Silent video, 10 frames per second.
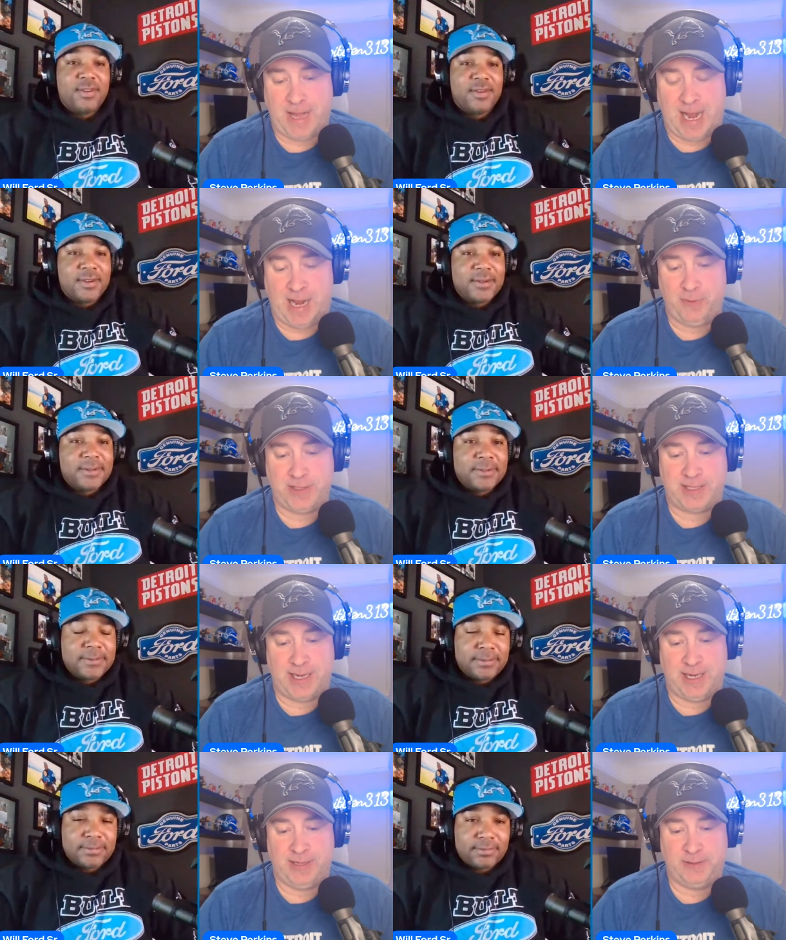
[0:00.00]
Speaker 1: I would
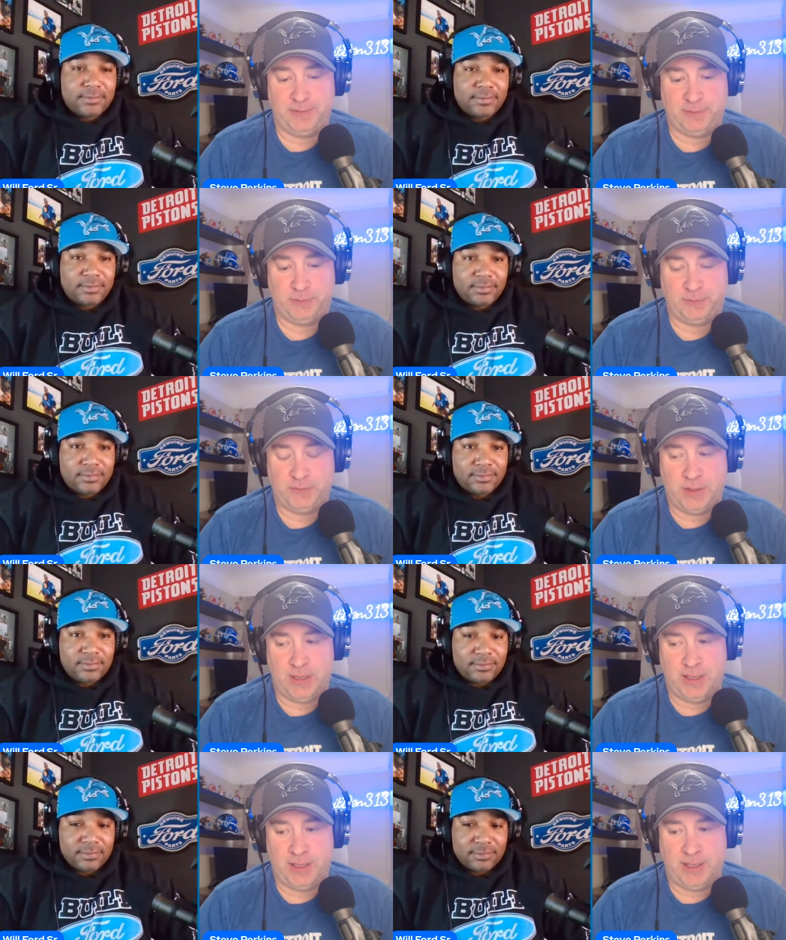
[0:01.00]
say
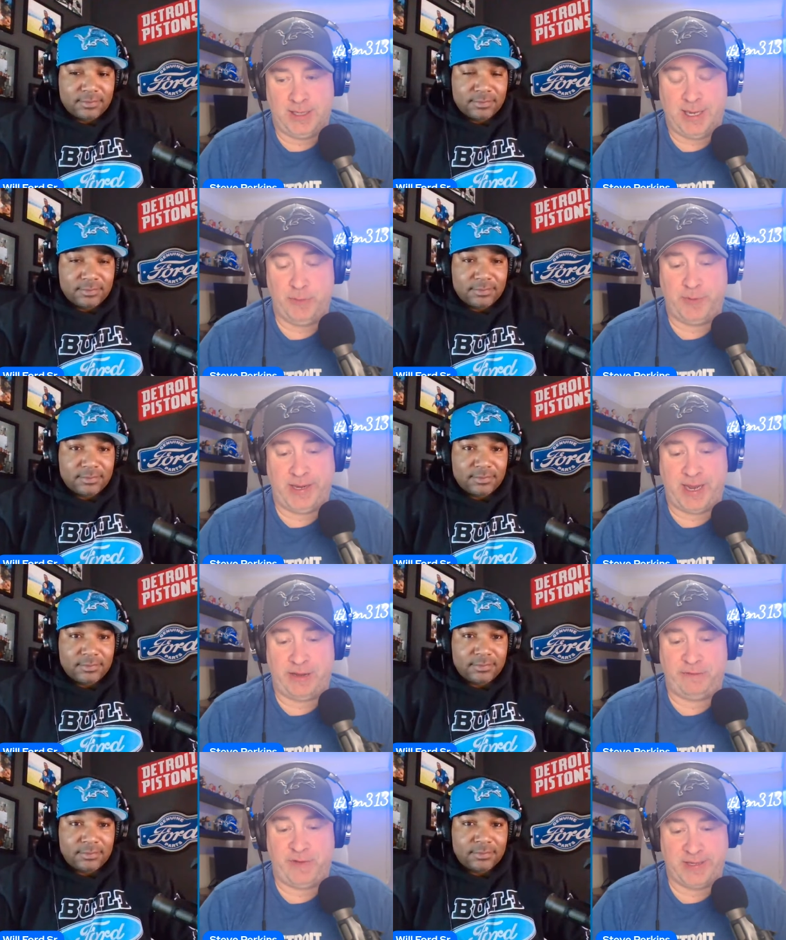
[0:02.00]
he would be a
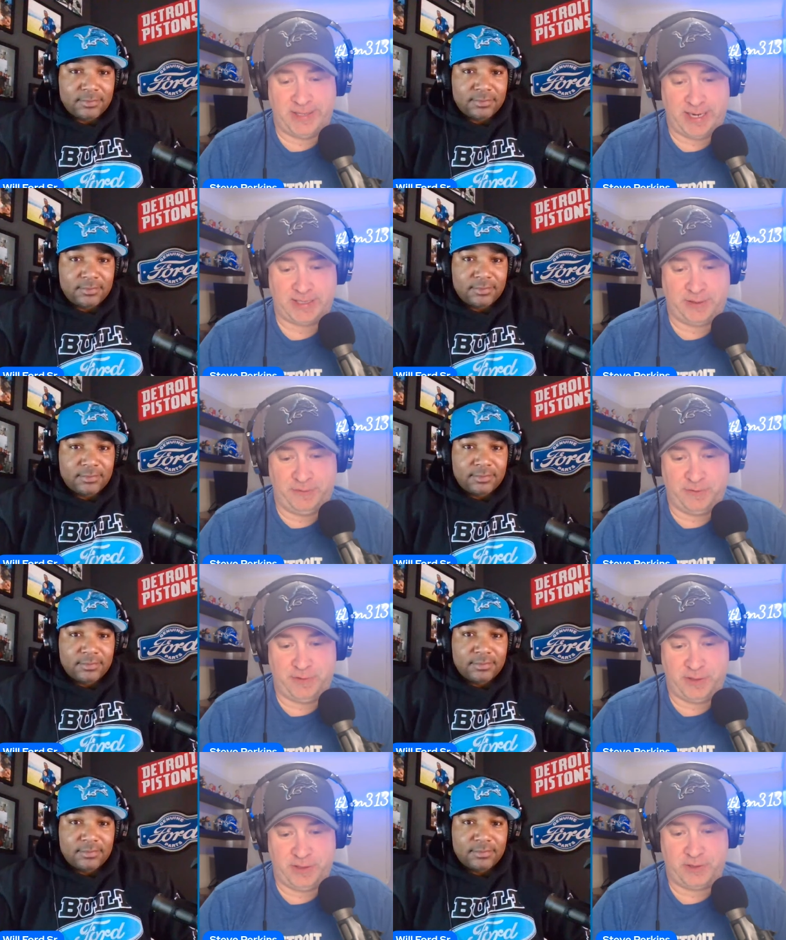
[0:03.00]
fantastic fit for
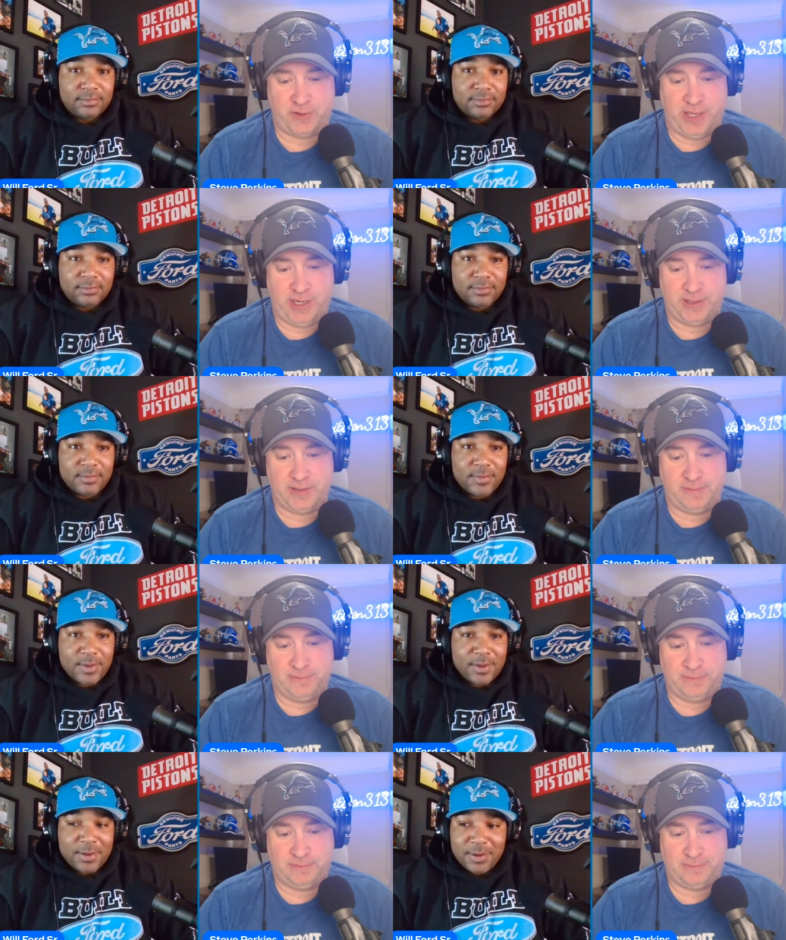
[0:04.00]
the Detroit Lions.
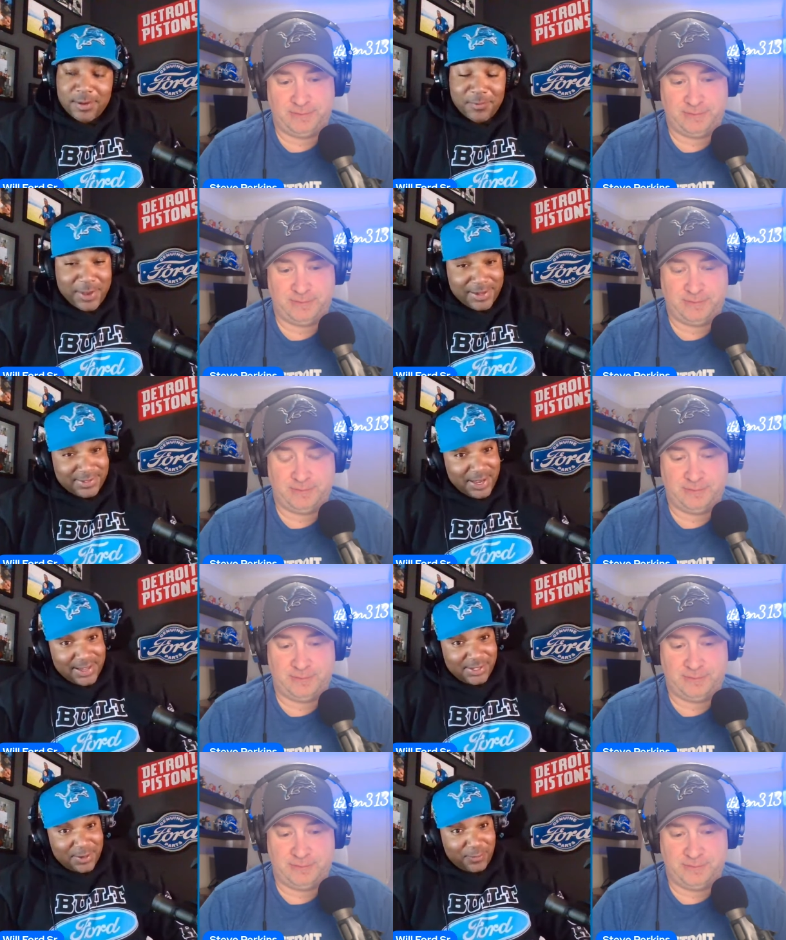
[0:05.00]

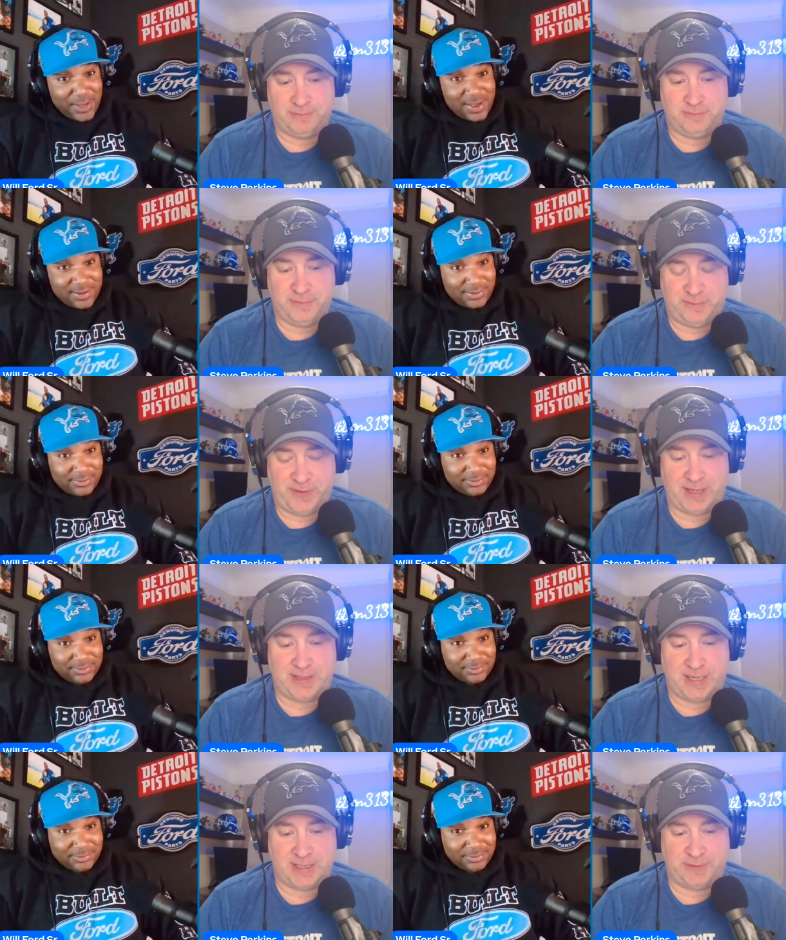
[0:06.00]
Speaker 2: Fantastic
Speaker 1: fit?
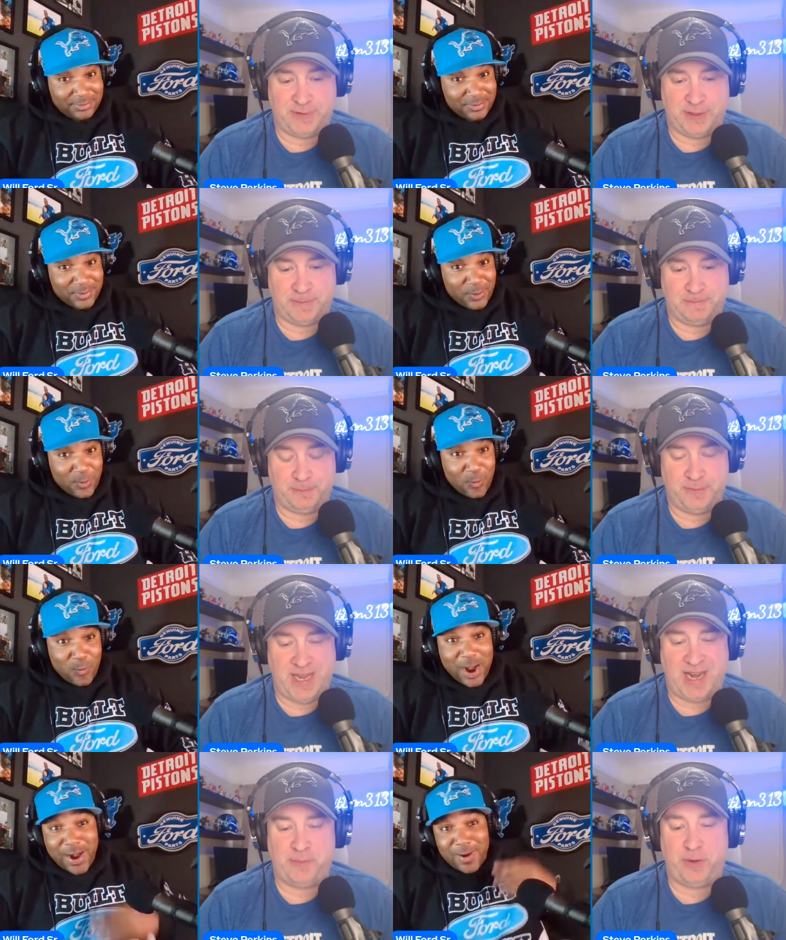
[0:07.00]
Fantastic fit.
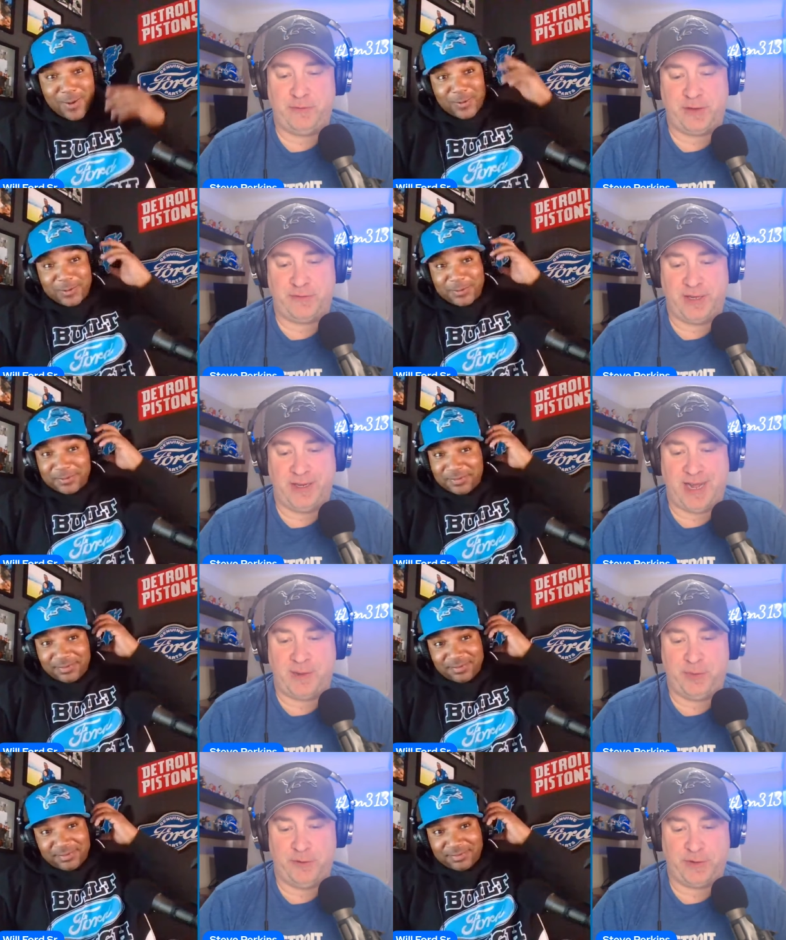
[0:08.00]
Not wow. a perfect fit. Not a
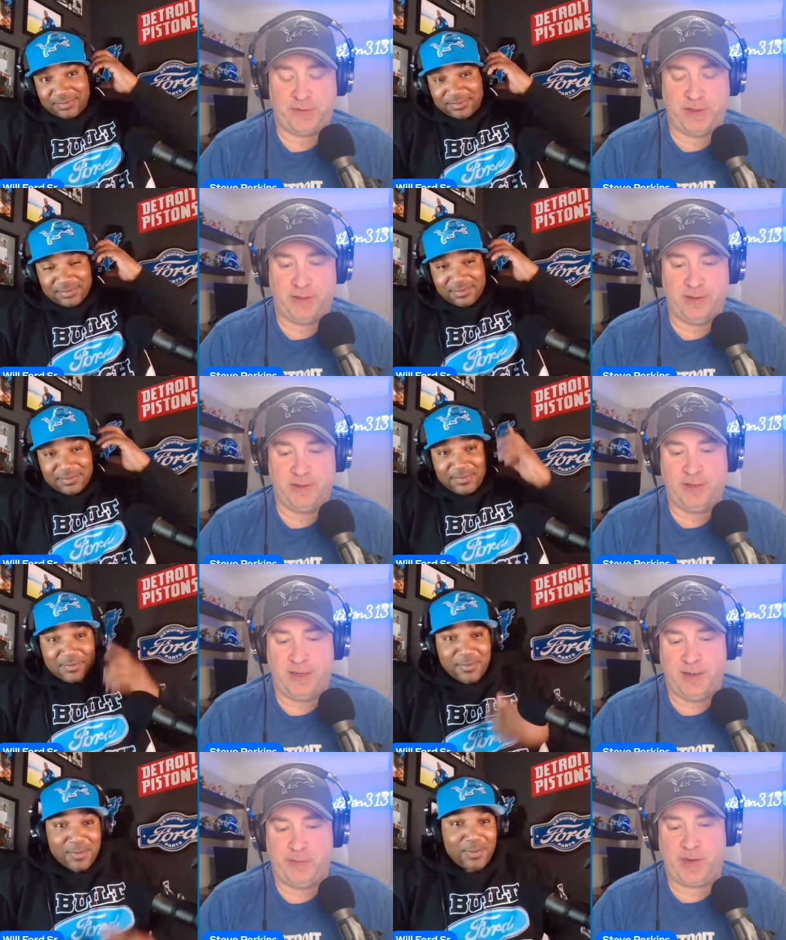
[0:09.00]
perfect fit,
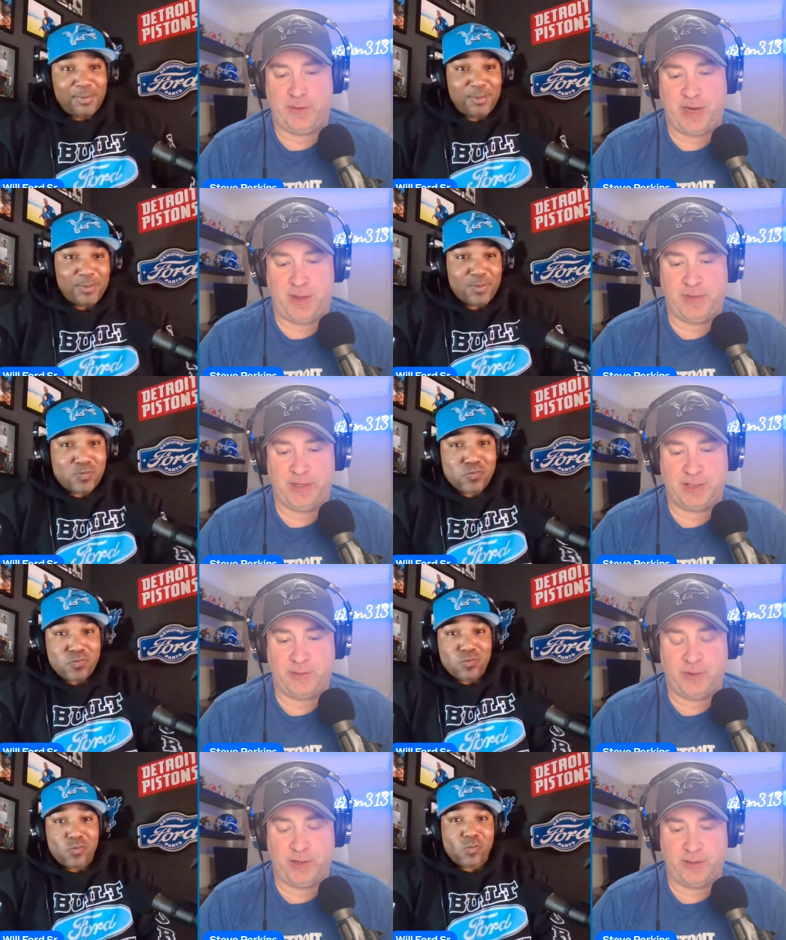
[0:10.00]
but I would not be
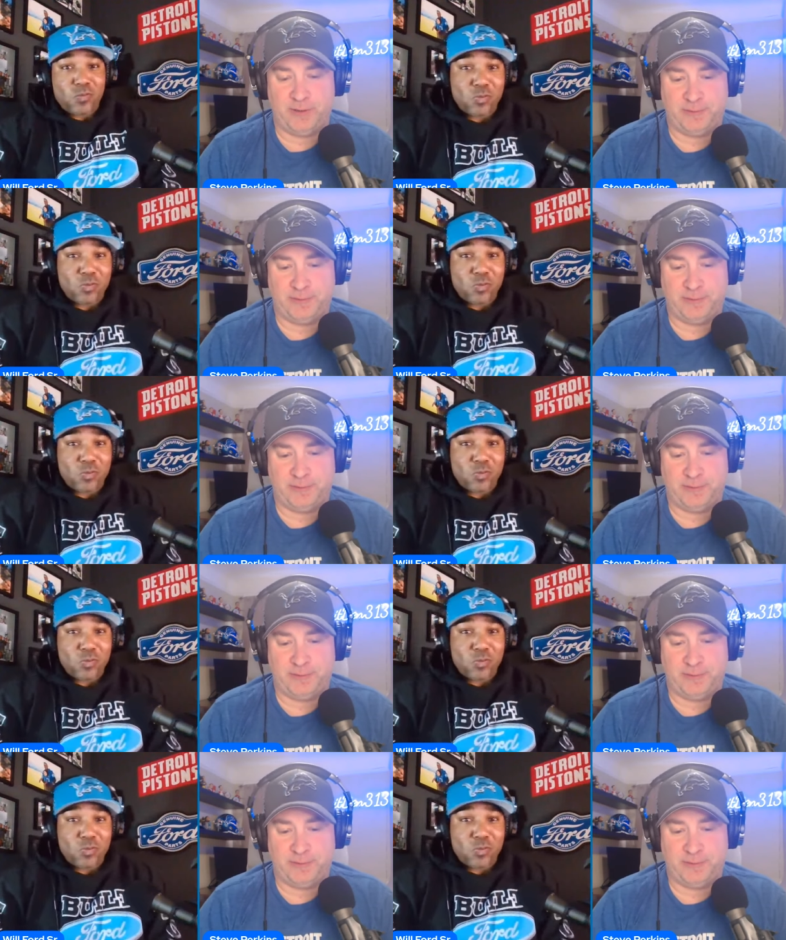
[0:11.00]
disappointed.